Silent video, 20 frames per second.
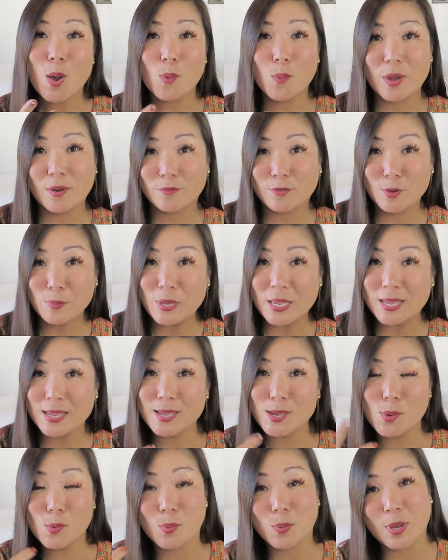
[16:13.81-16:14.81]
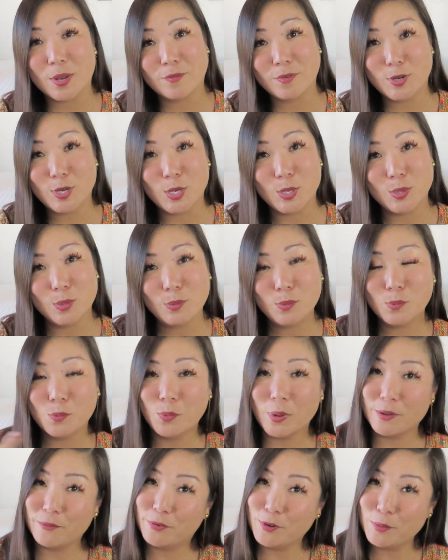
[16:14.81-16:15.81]
one for me, one for you,
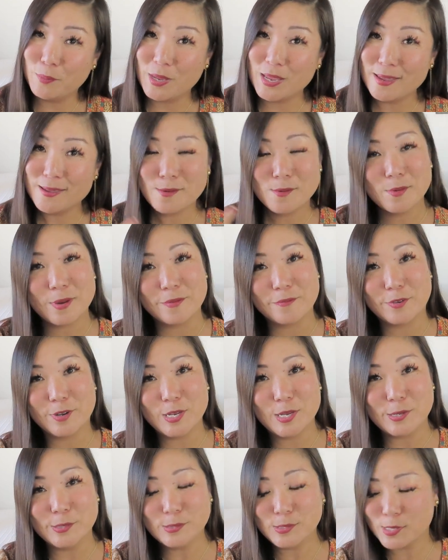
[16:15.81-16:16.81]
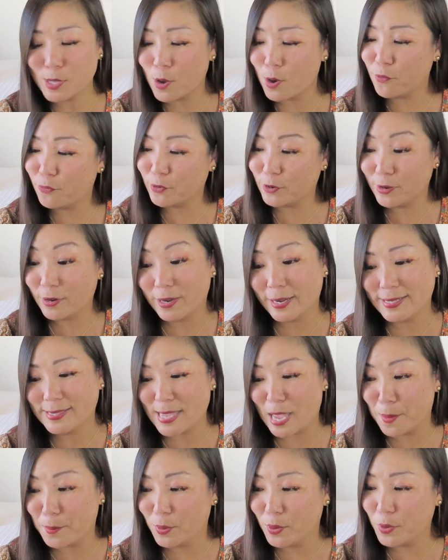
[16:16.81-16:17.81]
one for me, one for you. So for
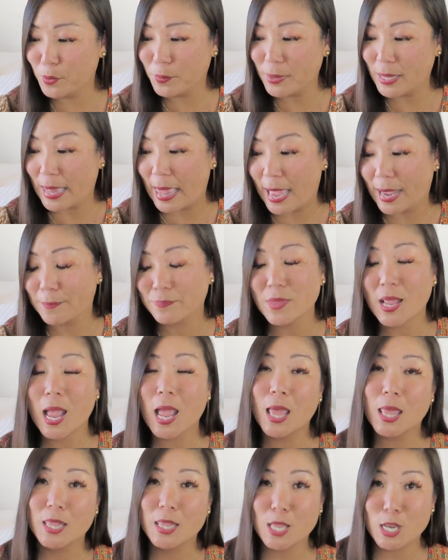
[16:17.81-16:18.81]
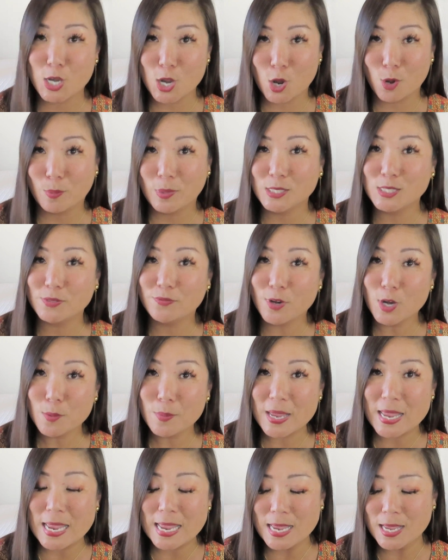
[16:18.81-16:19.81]
example, it'd be like, the gnome is for
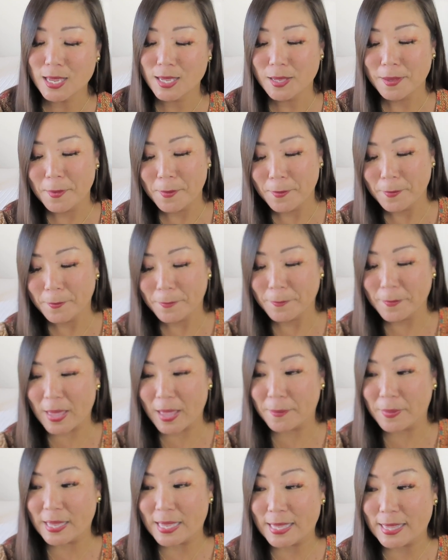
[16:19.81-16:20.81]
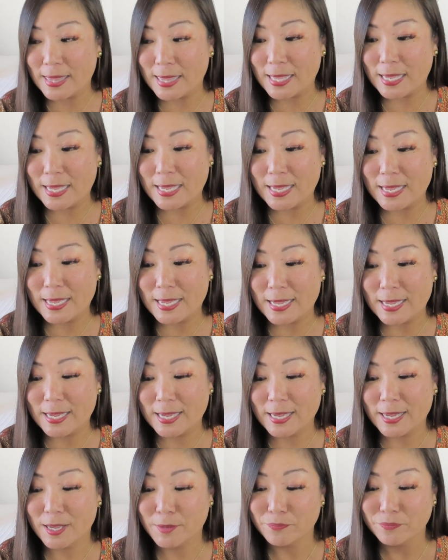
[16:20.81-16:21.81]
me, maybe
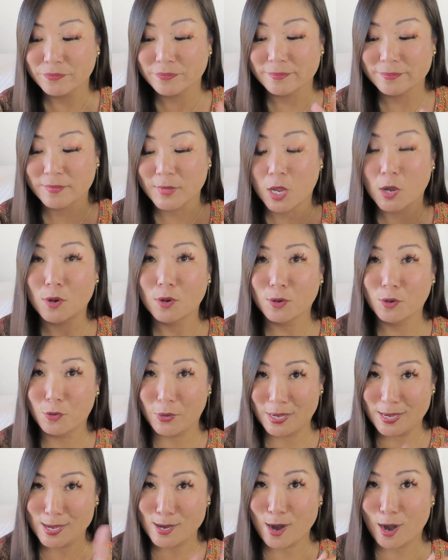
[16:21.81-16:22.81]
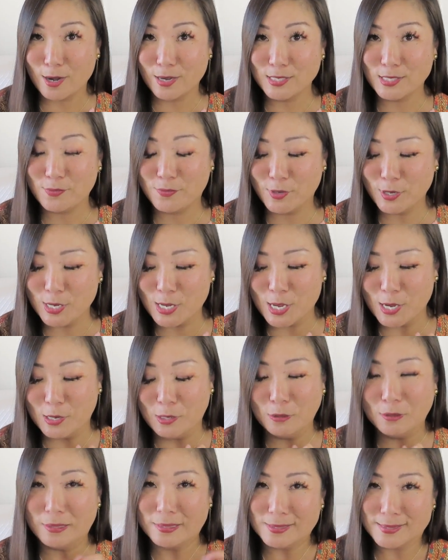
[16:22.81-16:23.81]
the greeting card is for
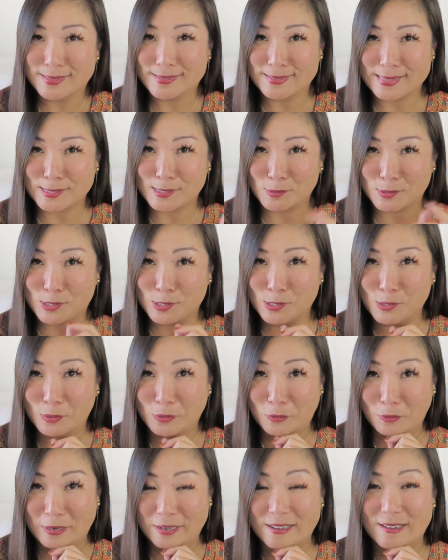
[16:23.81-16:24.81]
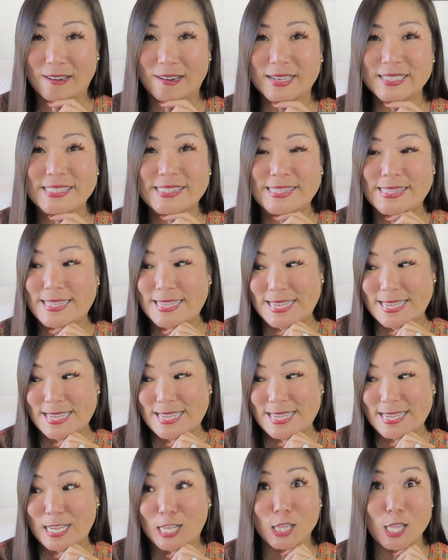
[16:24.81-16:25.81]
you because that's what you do with greeting cards.
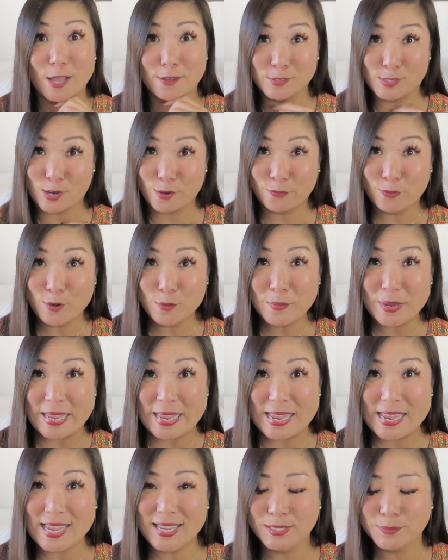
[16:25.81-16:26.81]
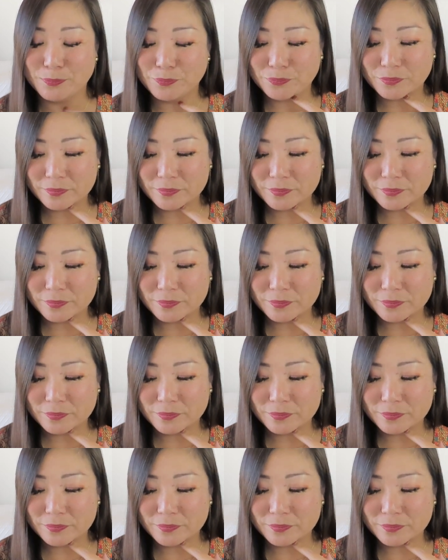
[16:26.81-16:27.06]
The gloves are for me.